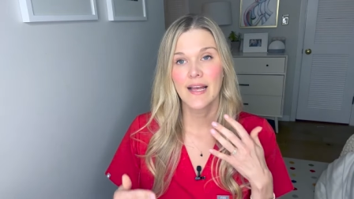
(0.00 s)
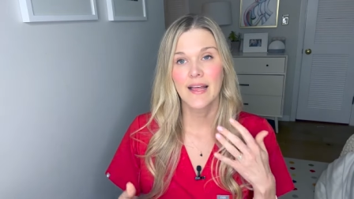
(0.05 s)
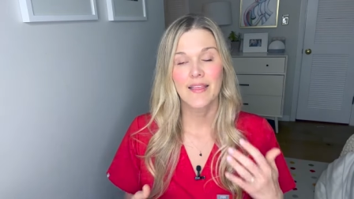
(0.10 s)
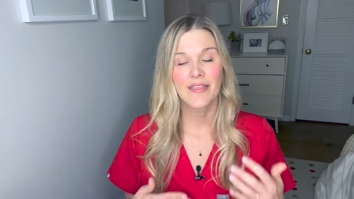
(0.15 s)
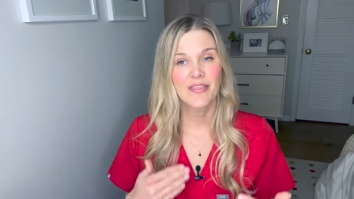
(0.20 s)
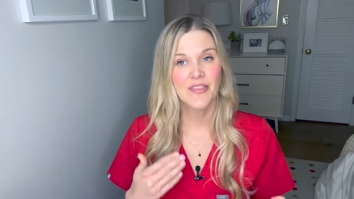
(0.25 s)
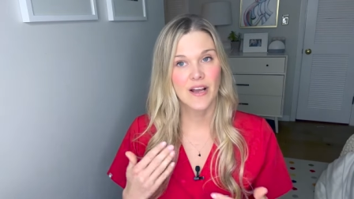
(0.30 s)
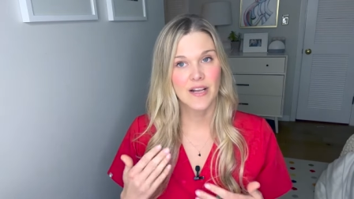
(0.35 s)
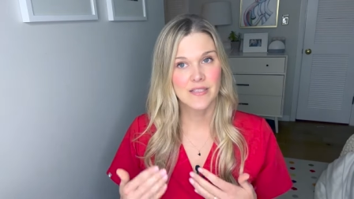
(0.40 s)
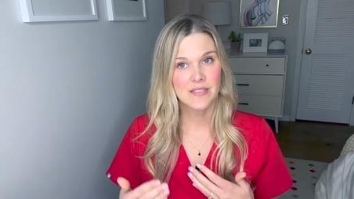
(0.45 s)

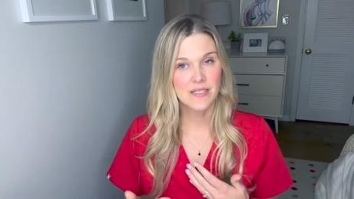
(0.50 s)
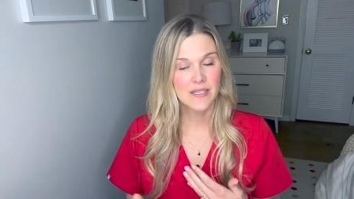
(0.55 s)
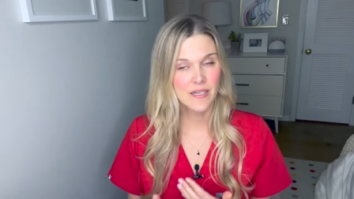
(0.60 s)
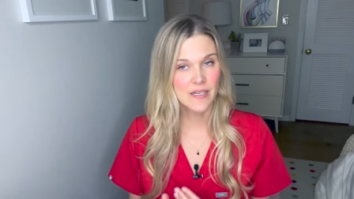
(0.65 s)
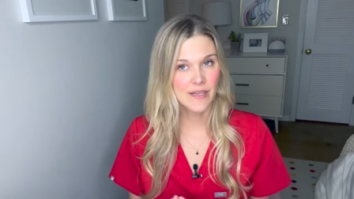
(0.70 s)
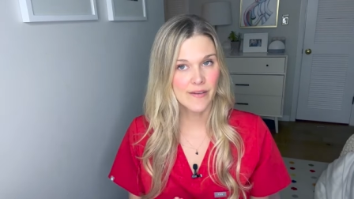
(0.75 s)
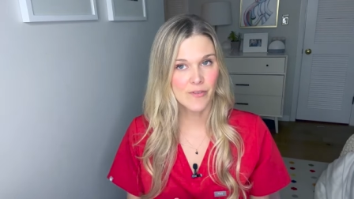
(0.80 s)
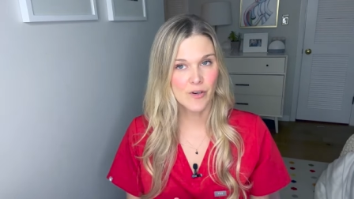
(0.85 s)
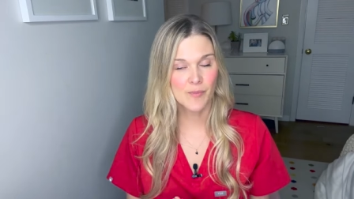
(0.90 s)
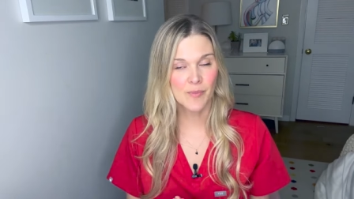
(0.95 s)
That's going to
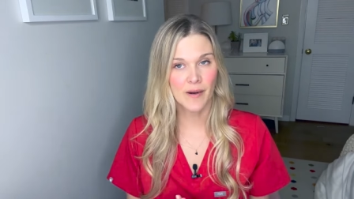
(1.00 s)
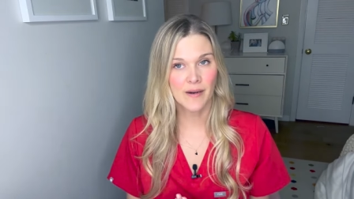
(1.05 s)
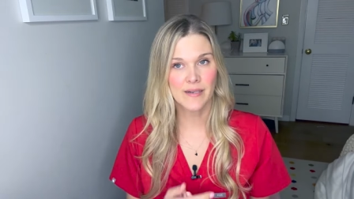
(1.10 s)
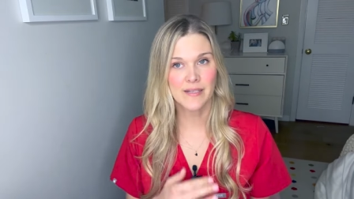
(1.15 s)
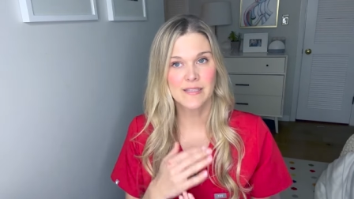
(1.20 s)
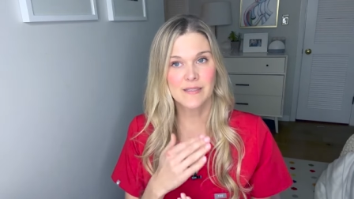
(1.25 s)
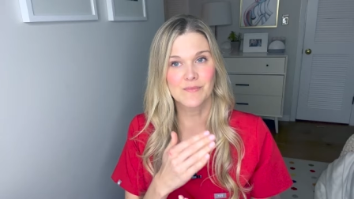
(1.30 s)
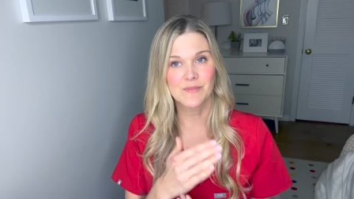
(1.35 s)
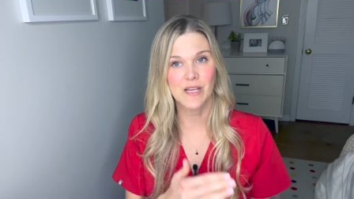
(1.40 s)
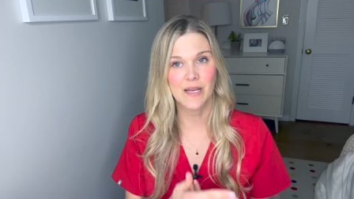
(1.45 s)
give your body
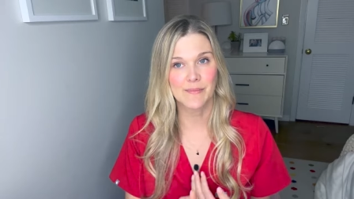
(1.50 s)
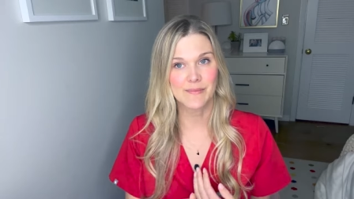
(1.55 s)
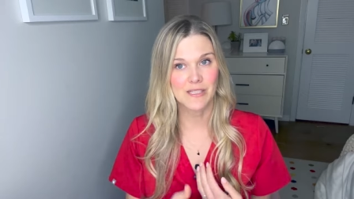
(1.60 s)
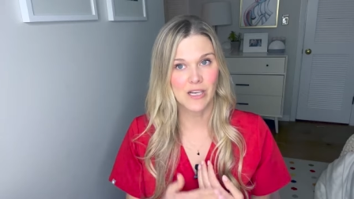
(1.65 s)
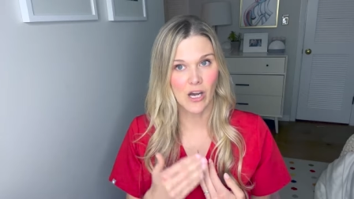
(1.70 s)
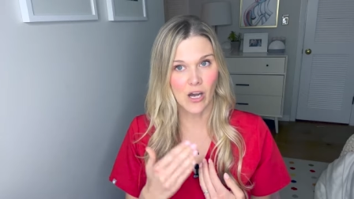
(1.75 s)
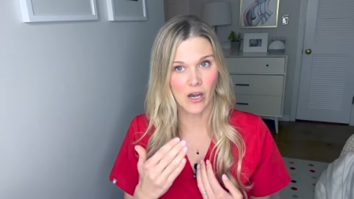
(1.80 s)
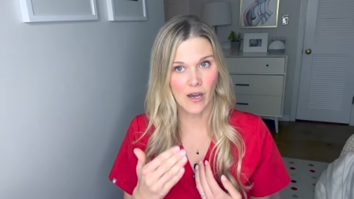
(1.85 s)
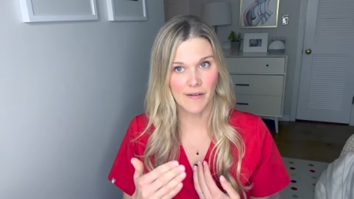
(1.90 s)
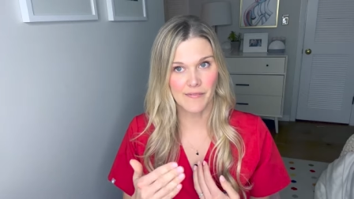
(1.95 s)
some time to
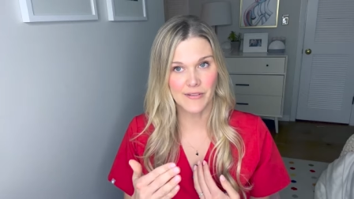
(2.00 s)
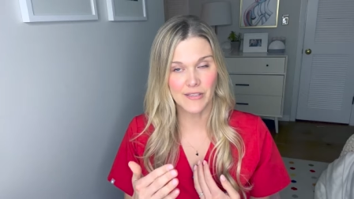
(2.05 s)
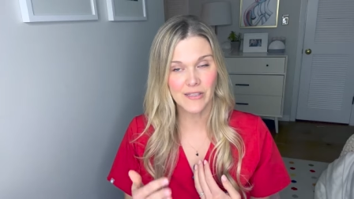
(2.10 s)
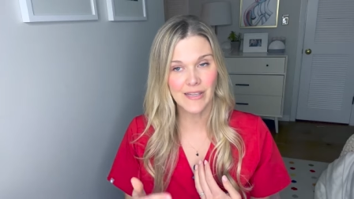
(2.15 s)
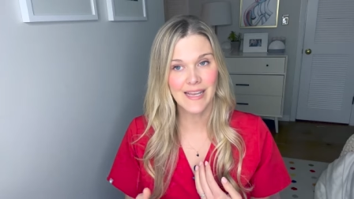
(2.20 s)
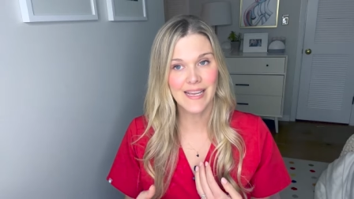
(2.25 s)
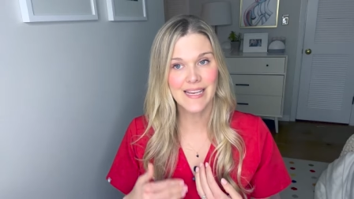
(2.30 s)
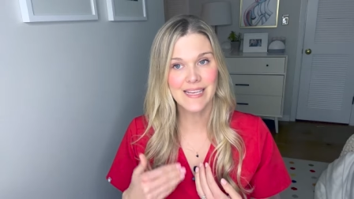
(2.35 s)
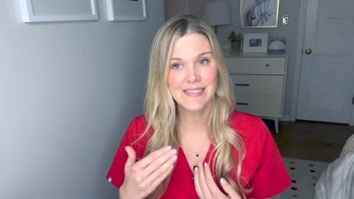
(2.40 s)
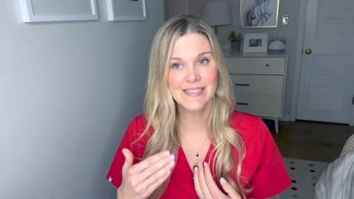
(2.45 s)

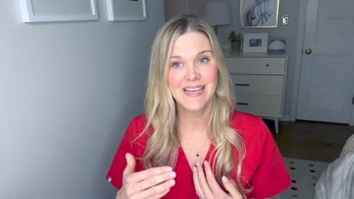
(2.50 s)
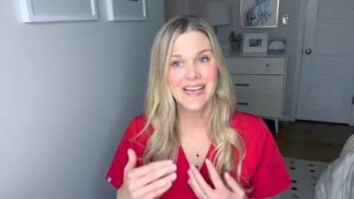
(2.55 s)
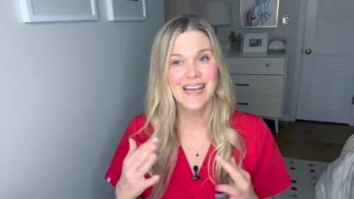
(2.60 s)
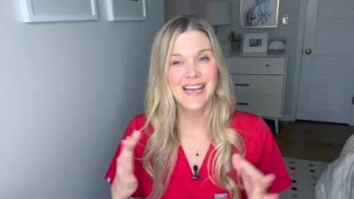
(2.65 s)
ovulate